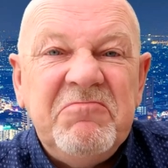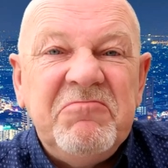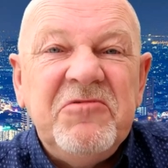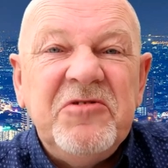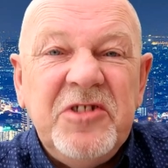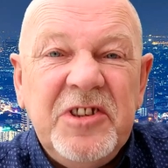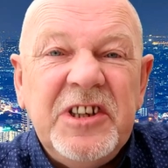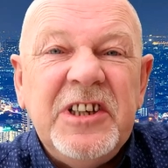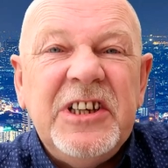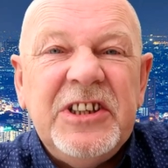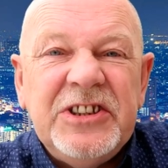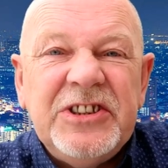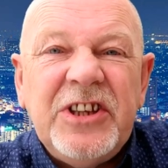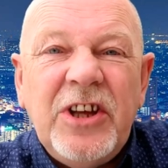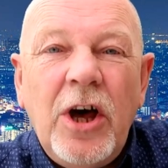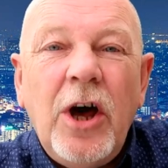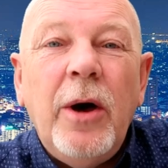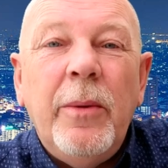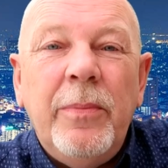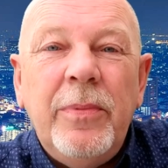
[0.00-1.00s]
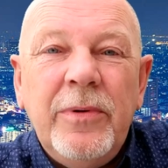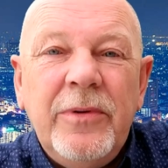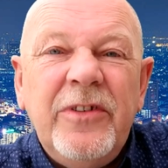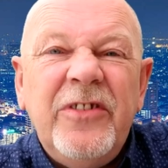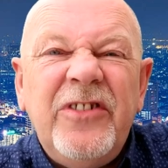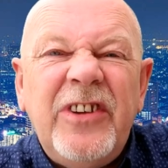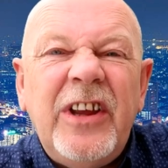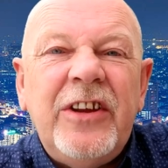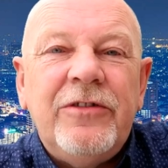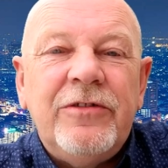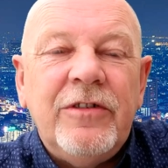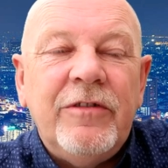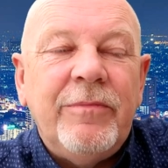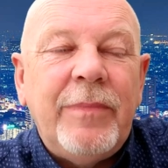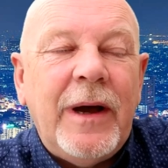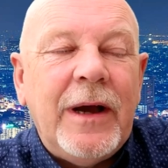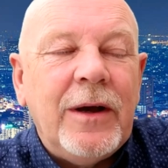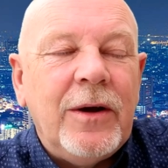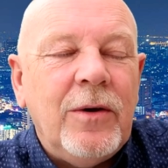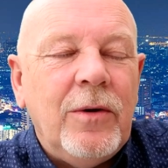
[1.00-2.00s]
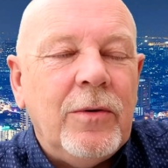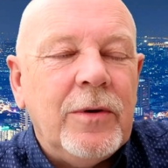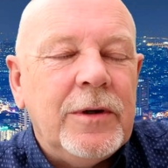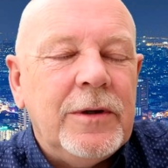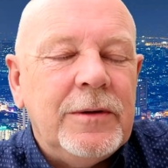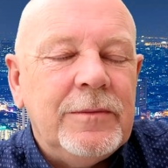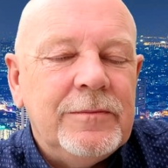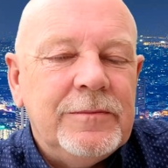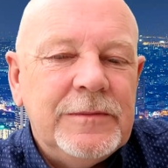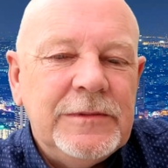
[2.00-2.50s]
Really it's the hub, the centre of Bangkok